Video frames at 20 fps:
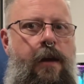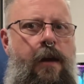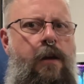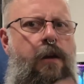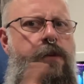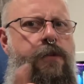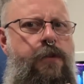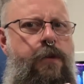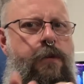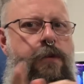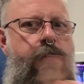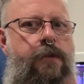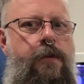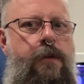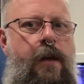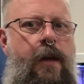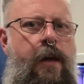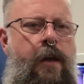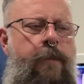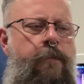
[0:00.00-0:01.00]
And also
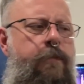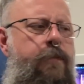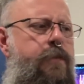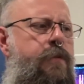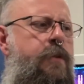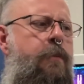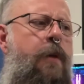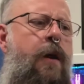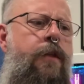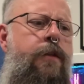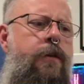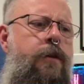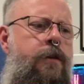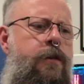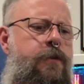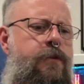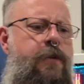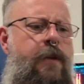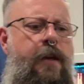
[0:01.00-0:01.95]
some others,